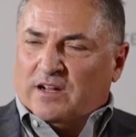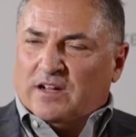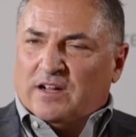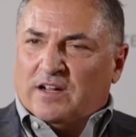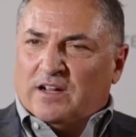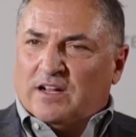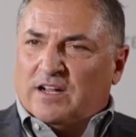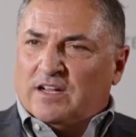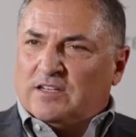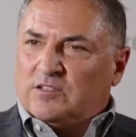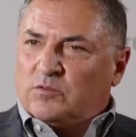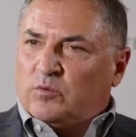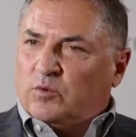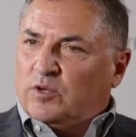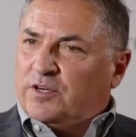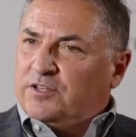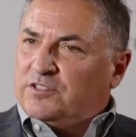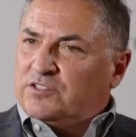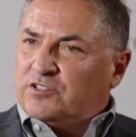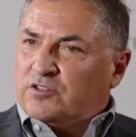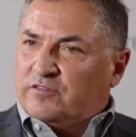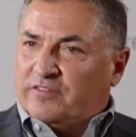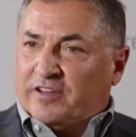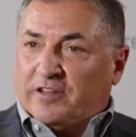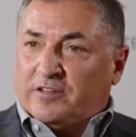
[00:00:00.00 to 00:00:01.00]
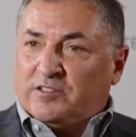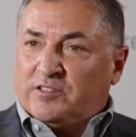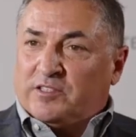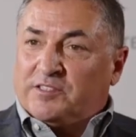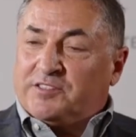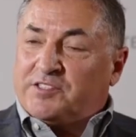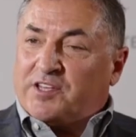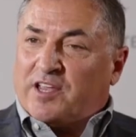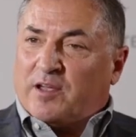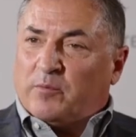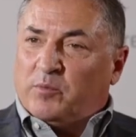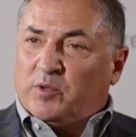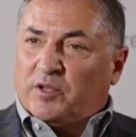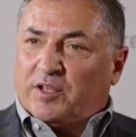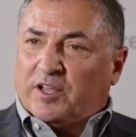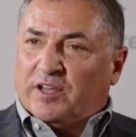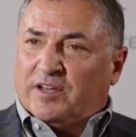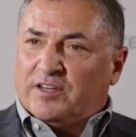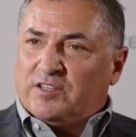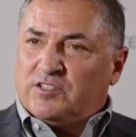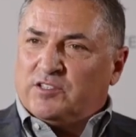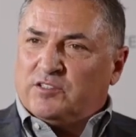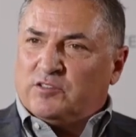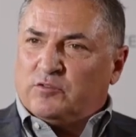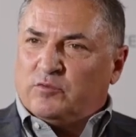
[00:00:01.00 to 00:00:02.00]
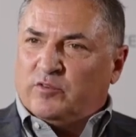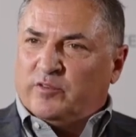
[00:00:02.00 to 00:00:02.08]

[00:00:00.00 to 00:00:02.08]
has won in surveillance applications.